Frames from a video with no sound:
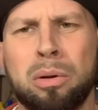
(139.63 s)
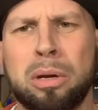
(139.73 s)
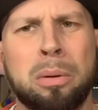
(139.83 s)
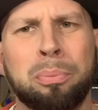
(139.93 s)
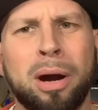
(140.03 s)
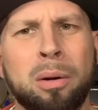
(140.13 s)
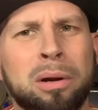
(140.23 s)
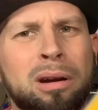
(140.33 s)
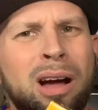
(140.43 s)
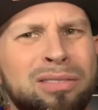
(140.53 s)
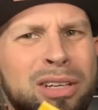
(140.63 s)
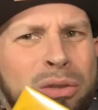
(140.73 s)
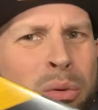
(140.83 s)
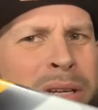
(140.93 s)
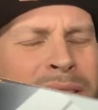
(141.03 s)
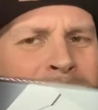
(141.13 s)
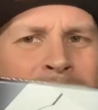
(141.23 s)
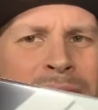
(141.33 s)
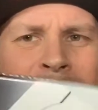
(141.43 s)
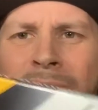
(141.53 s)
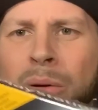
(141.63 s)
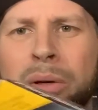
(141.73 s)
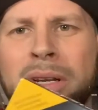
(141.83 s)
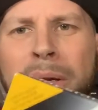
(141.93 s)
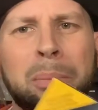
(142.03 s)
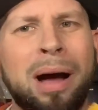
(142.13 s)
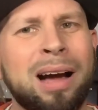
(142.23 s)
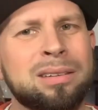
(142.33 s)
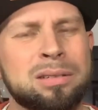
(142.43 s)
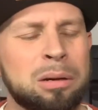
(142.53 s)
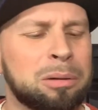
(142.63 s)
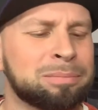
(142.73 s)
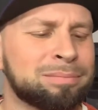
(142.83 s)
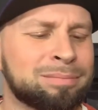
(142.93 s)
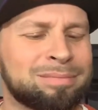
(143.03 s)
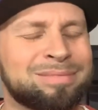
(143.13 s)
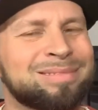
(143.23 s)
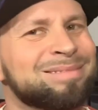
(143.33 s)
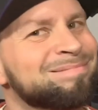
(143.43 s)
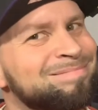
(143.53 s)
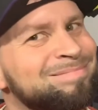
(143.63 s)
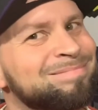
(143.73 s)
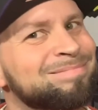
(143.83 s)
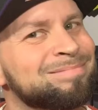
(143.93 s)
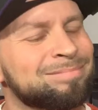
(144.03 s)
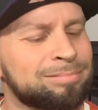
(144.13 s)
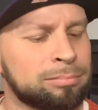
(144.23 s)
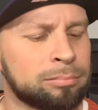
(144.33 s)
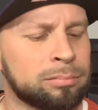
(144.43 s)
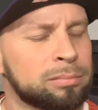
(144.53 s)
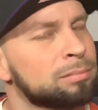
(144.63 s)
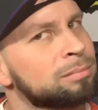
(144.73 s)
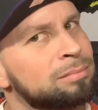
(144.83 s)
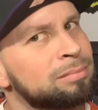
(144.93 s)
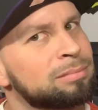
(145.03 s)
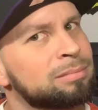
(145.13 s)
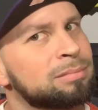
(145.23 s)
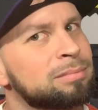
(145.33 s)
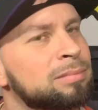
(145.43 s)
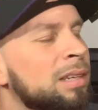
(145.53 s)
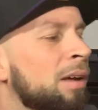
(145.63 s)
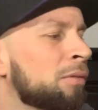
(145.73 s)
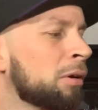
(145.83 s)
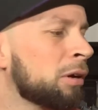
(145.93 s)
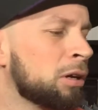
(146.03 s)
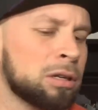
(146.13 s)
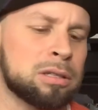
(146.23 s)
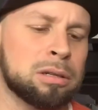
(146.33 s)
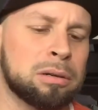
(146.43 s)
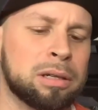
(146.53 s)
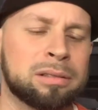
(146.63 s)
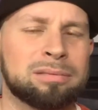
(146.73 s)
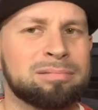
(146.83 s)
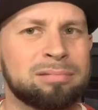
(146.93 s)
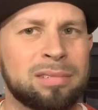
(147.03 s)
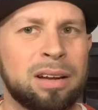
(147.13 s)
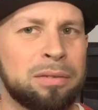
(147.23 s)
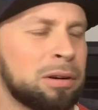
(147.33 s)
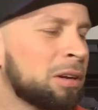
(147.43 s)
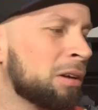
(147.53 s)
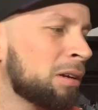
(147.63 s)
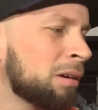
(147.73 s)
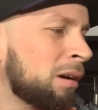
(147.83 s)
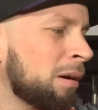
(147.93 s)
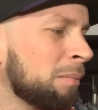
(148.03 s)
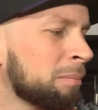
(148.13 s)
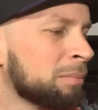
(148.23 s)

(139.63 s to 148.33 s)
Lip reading: it probably would have cost like 20 cents to include it in the box, so not very good, Sony. Not very good at all.